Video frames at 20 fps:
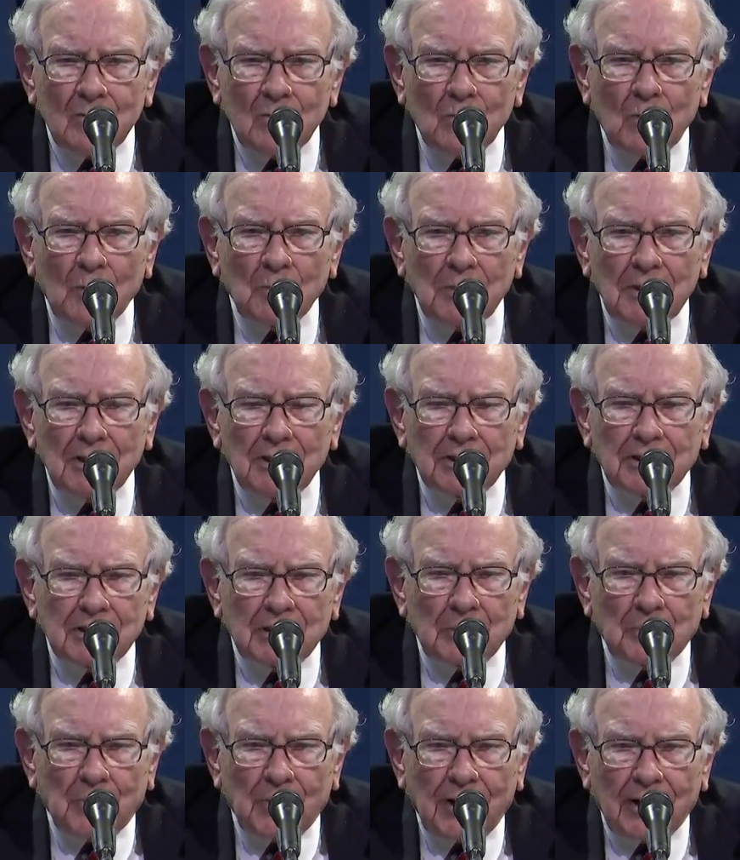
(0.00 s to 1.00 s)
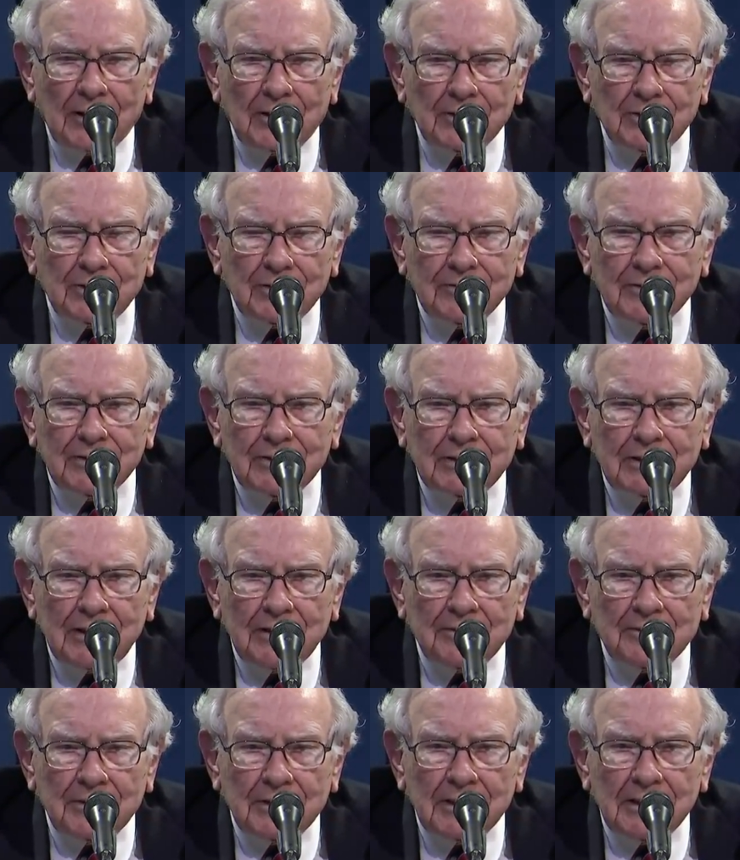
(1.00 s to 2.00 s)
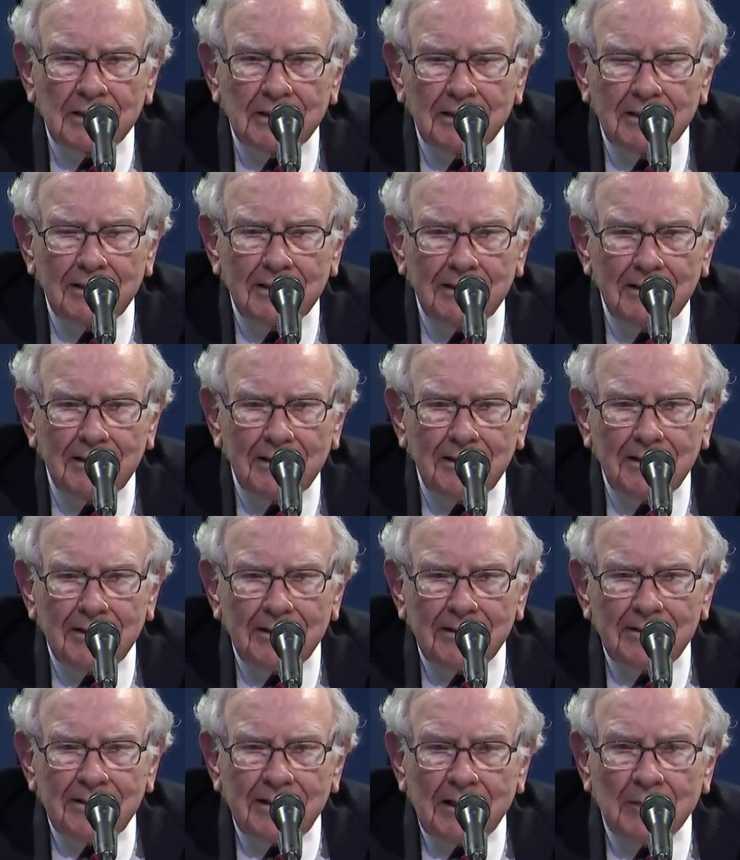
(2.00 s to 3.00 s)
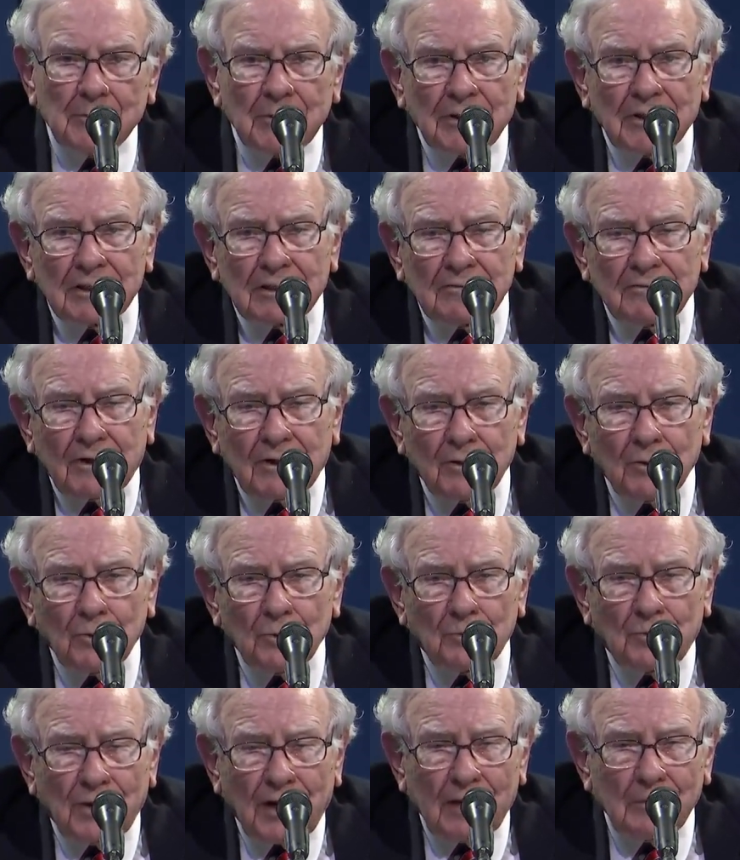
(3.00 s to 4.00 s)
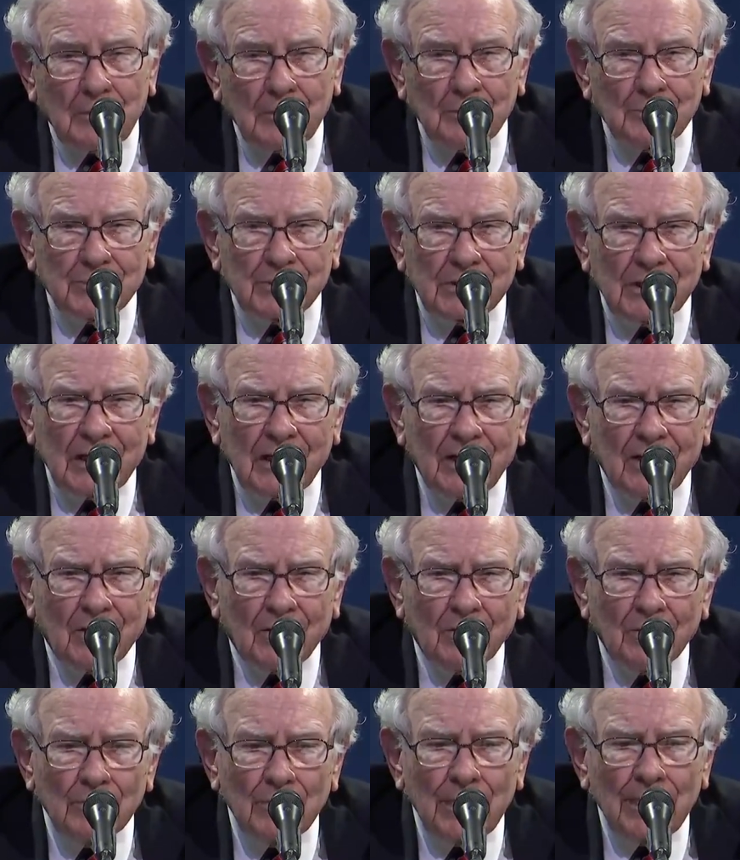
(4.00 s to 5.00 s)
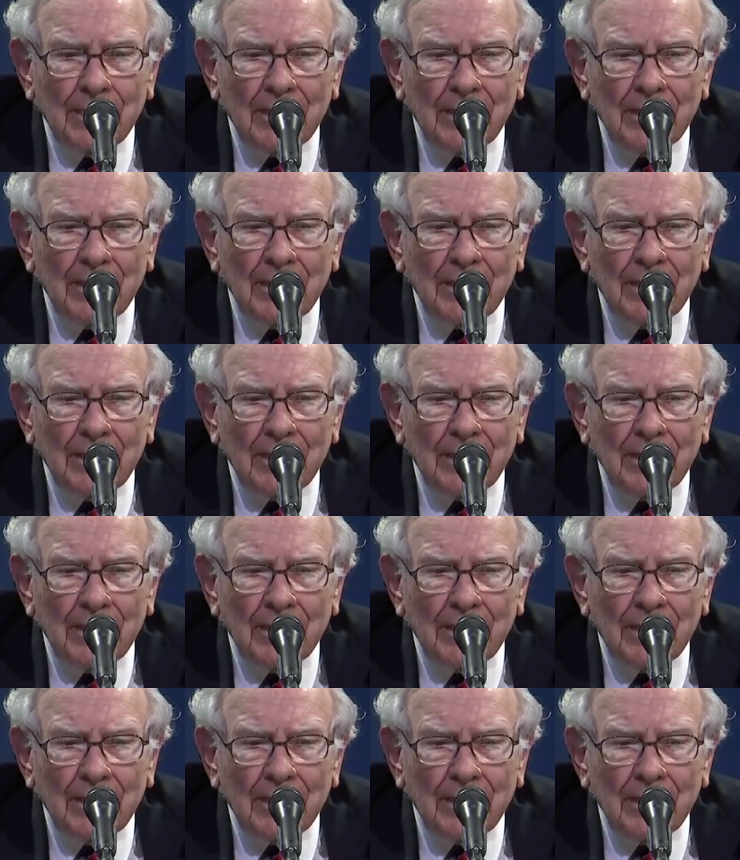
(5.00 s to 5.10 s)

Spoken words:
when we look at the progress of this country and we think of our own problems now,